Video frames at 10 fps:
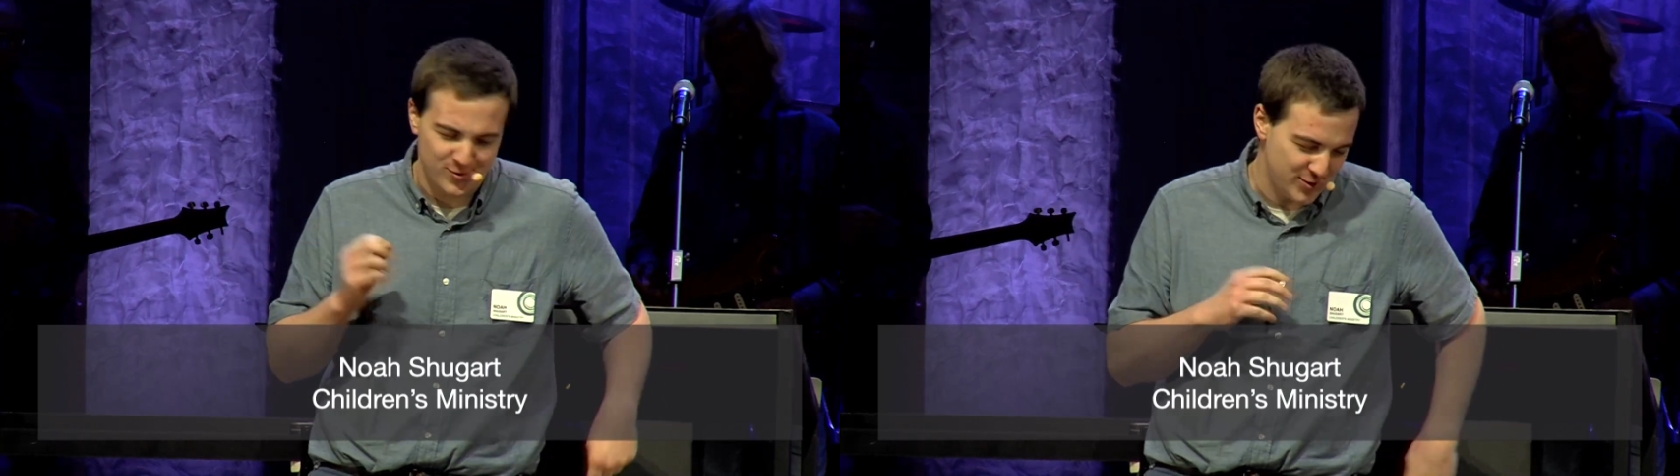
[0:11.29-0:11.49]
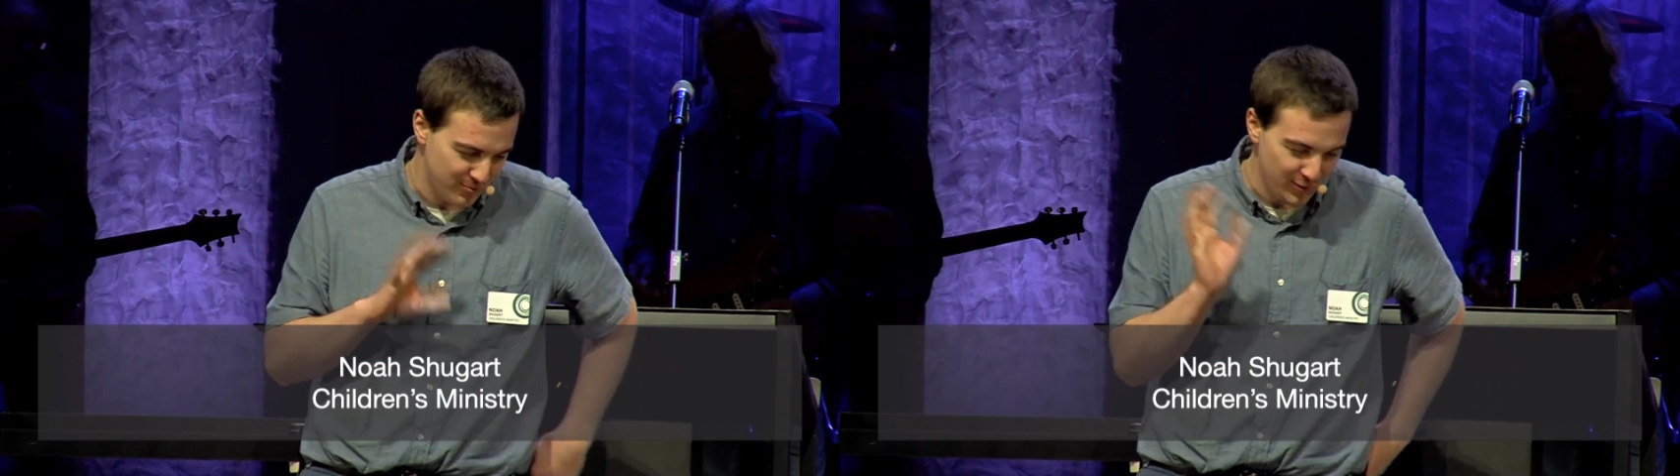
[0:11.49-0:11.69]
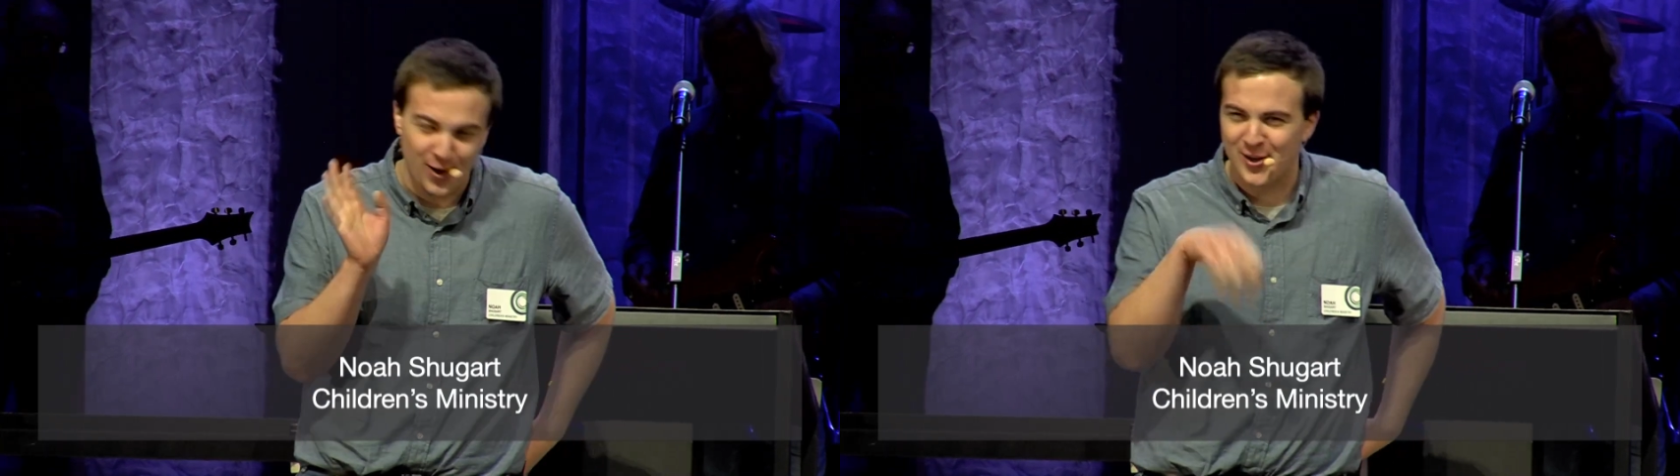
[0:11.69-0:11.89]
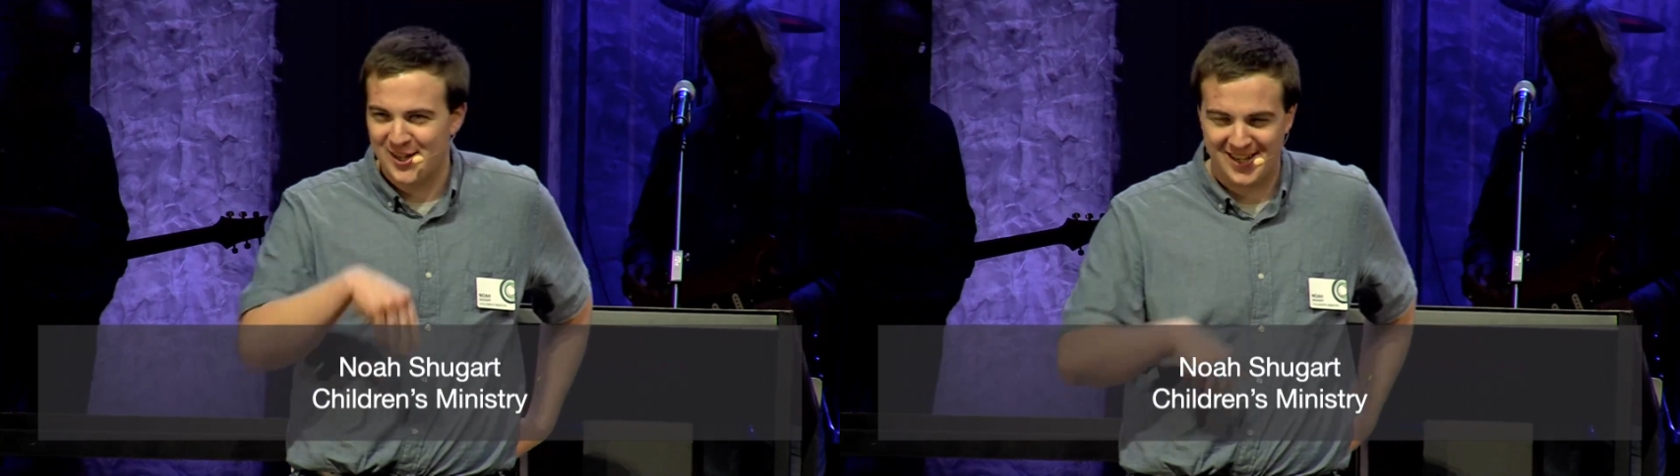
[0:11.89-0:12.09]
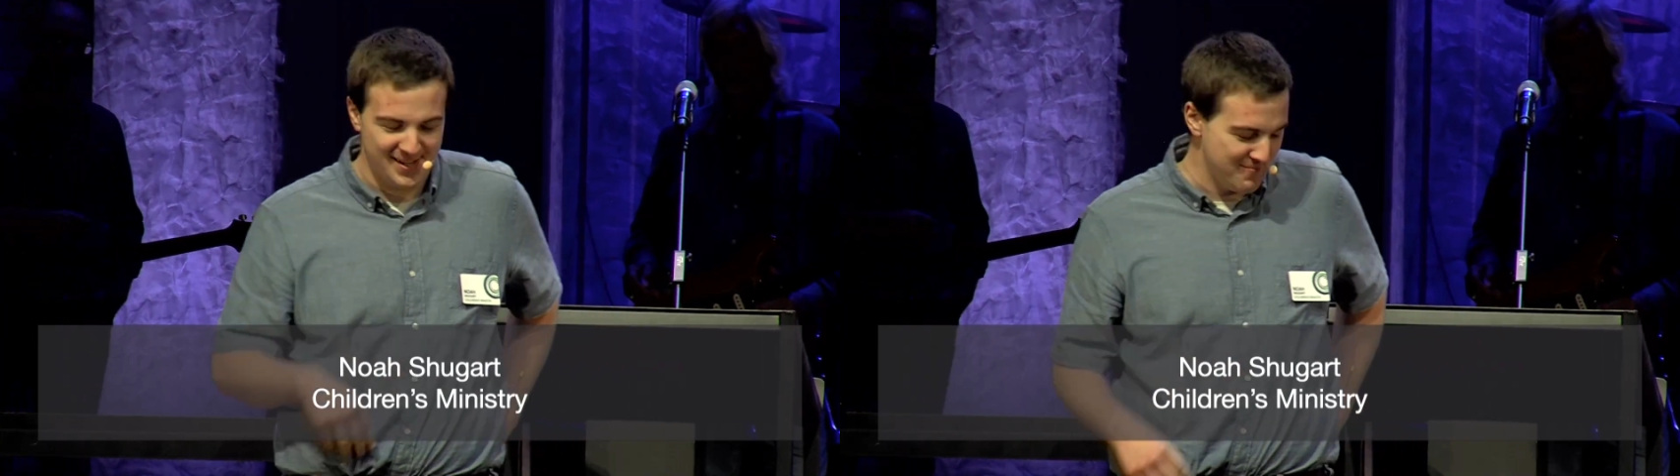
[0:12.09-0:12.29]
so we're all good
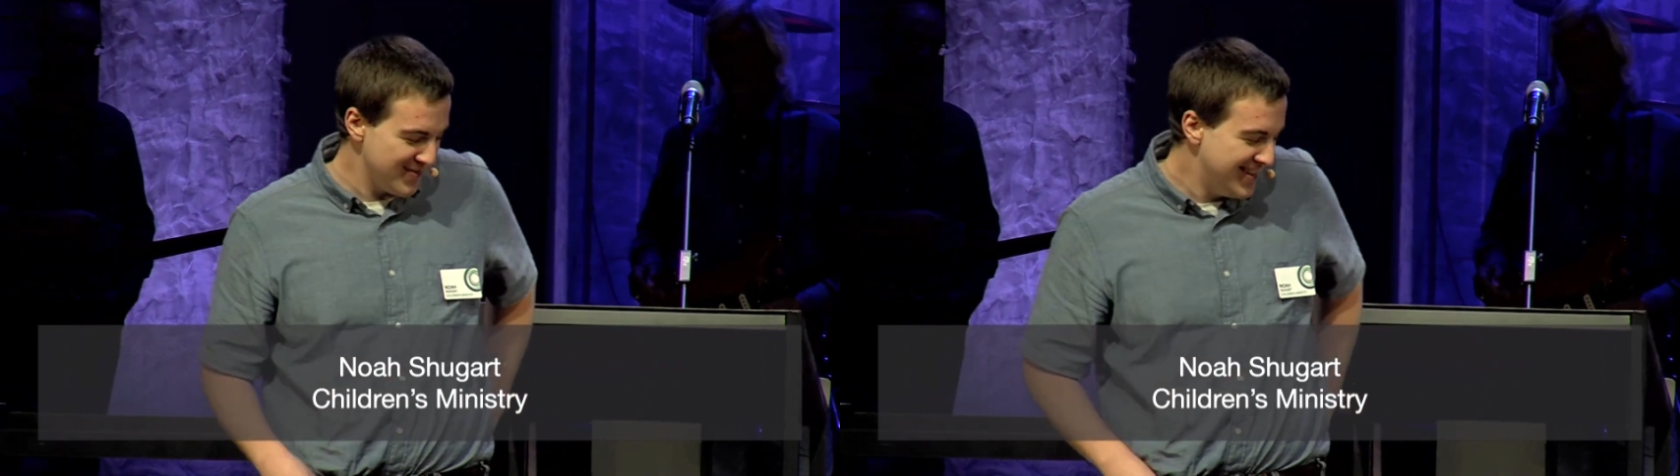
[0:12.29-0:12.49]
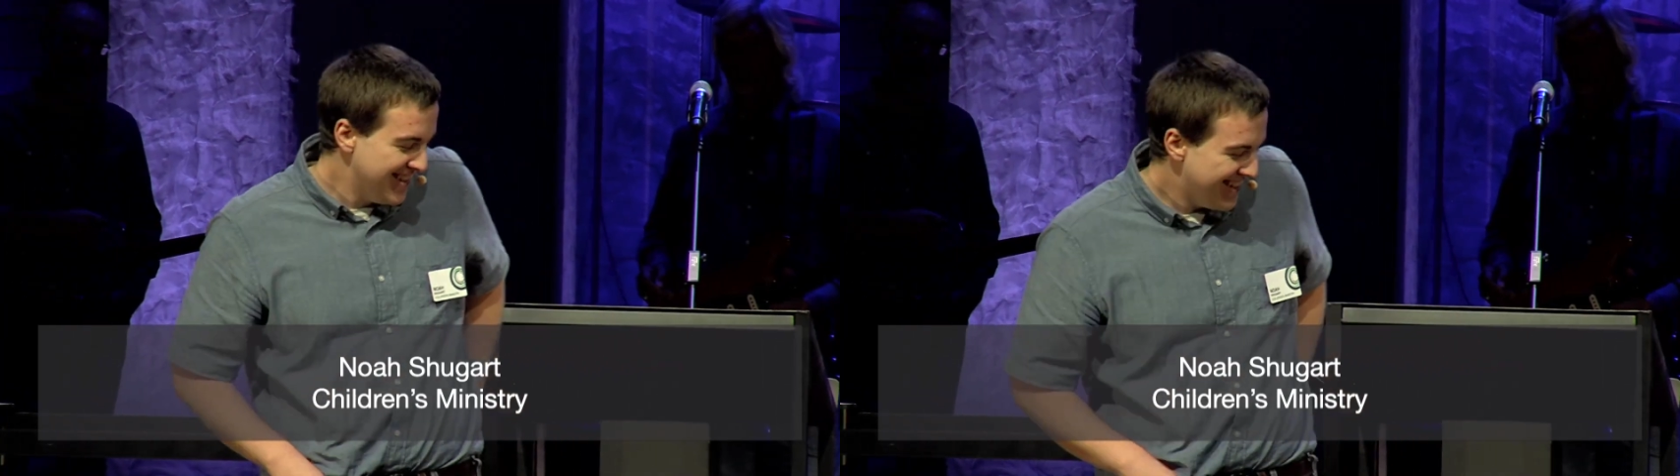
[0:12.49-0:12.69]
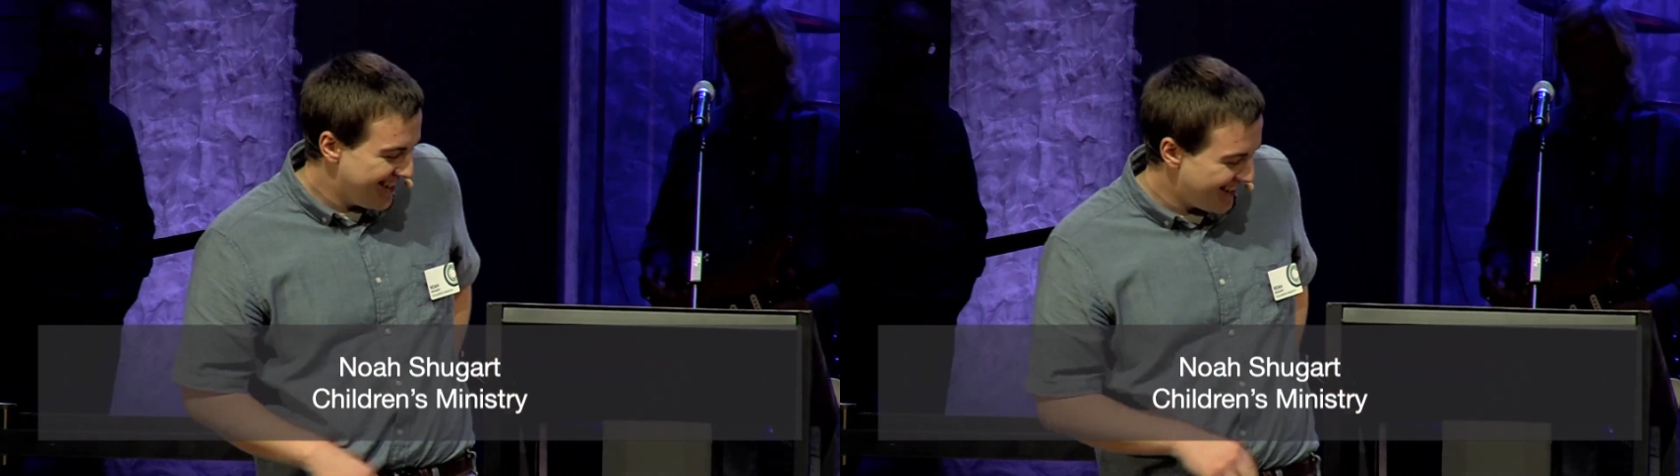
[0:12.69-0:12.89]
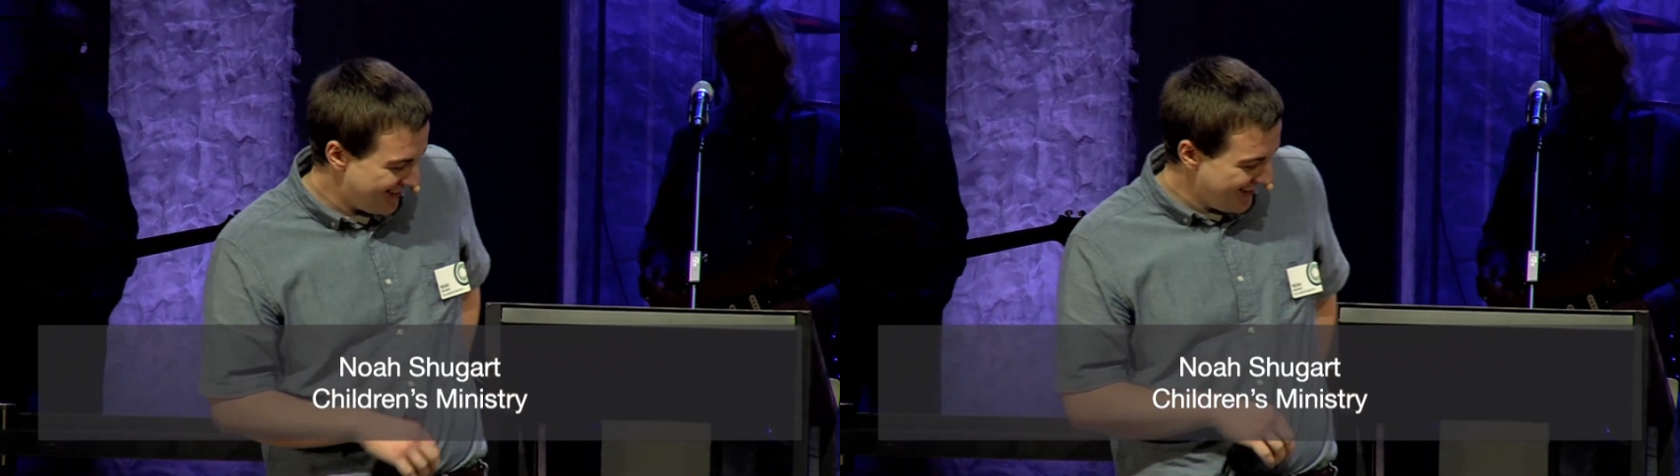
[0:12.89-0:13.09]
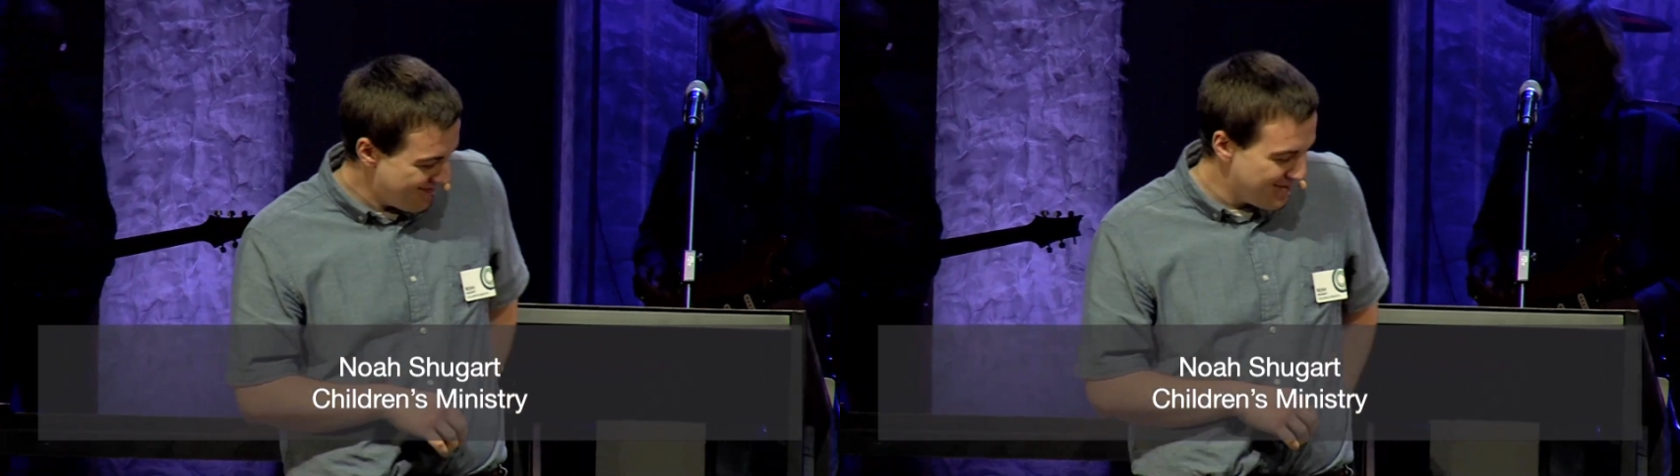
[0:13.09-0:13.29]
here. No,
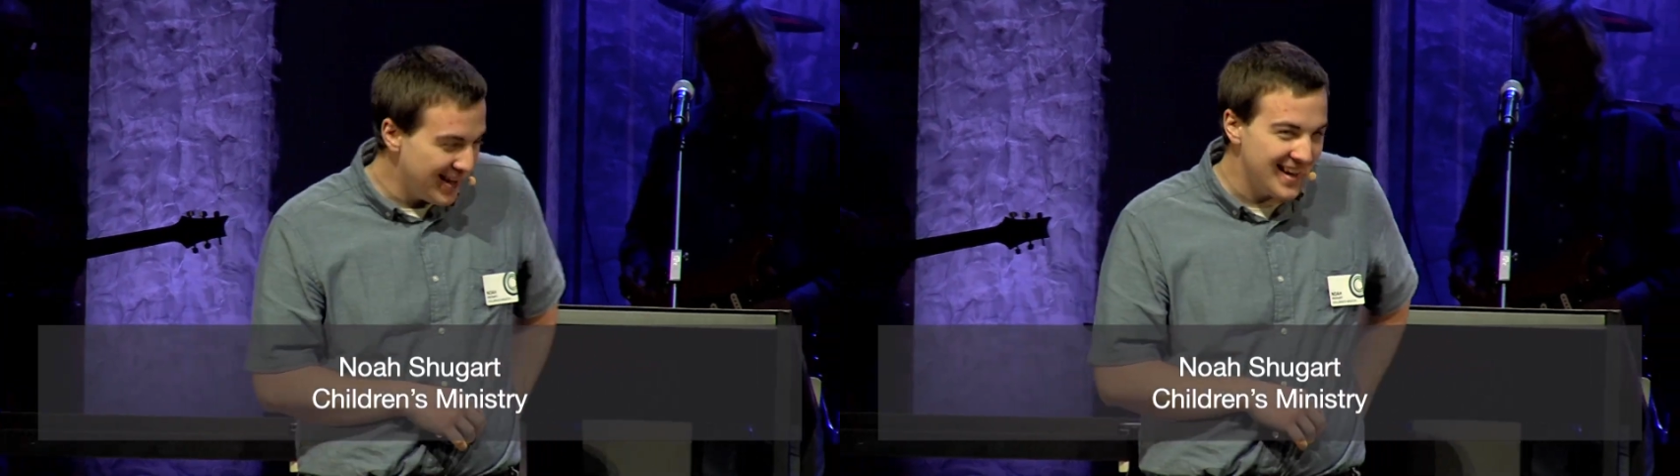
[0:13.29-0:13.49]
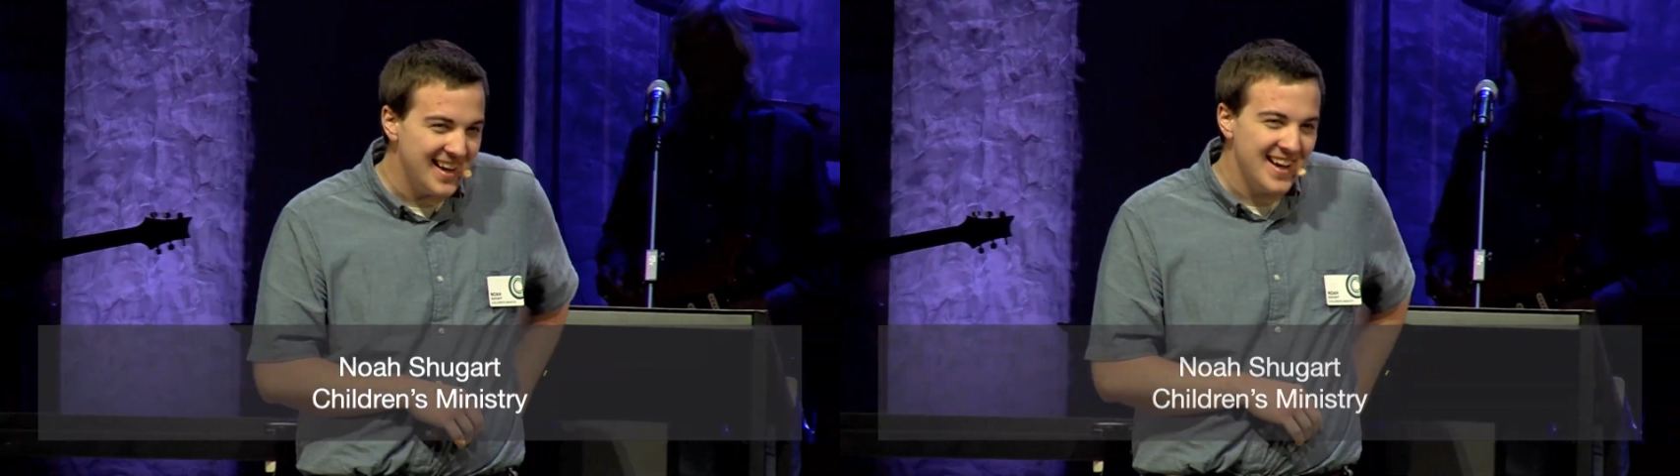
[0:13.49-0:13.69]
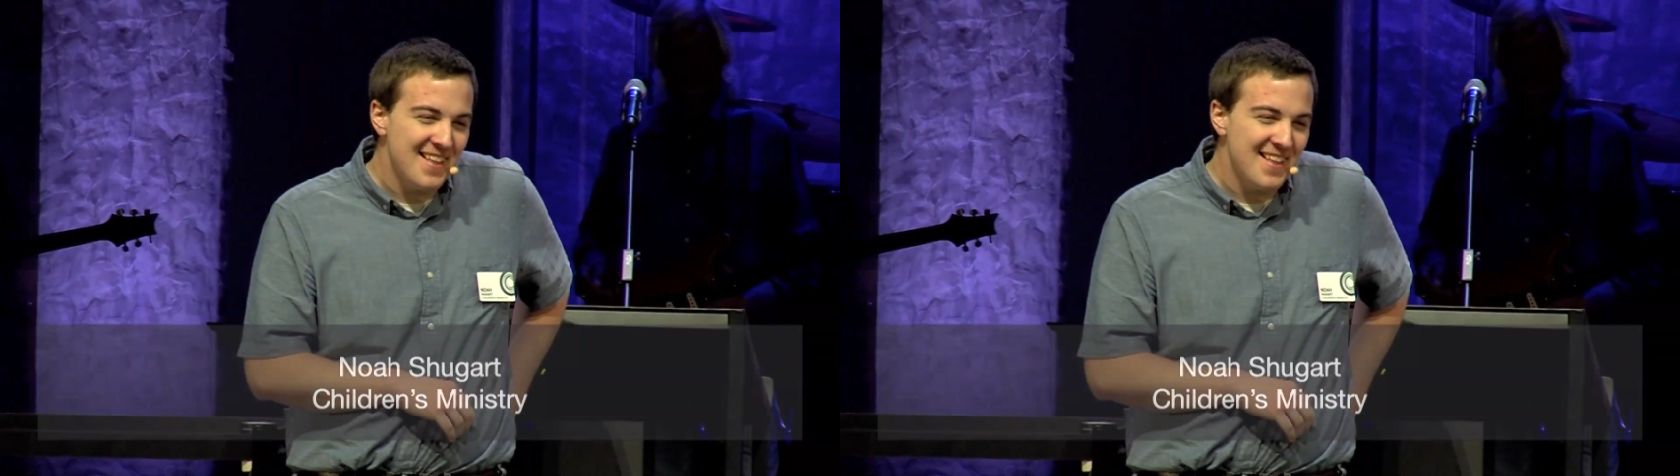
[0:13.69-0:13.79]
but